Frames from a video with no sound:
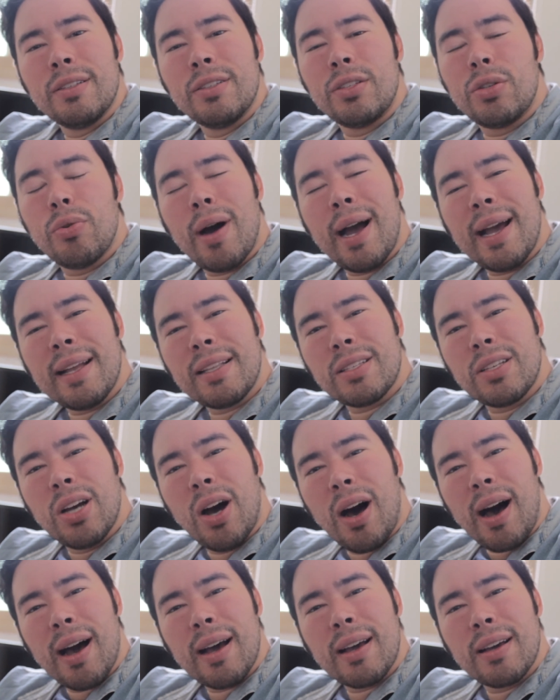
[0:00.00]
Do I
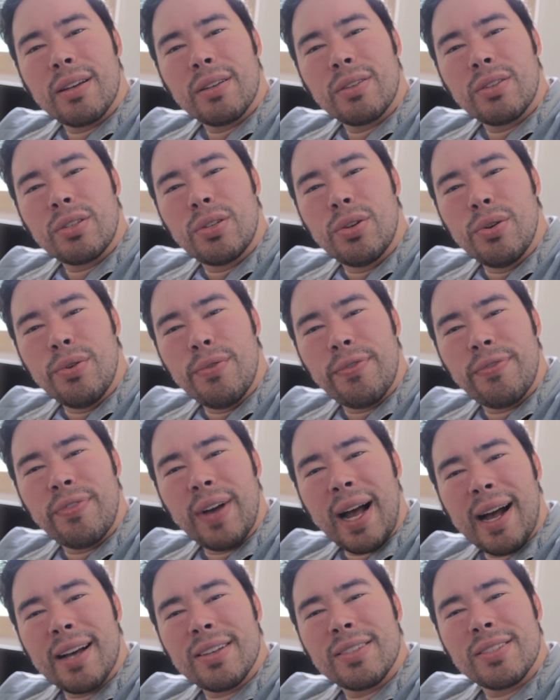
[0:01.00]
talk too
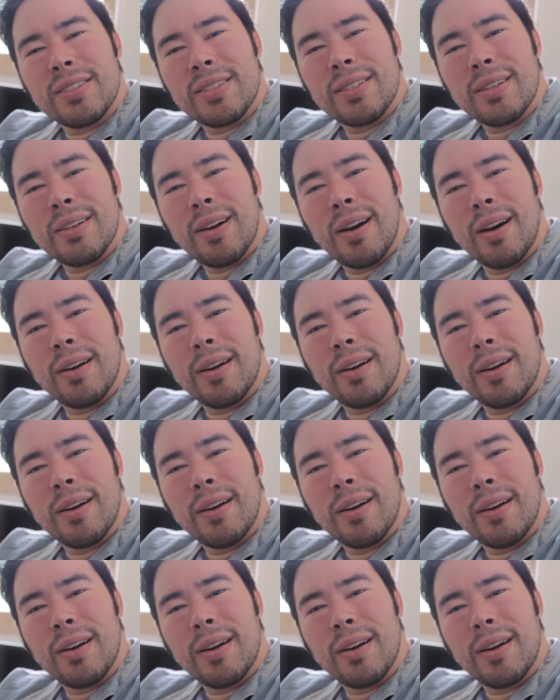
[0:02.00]
fast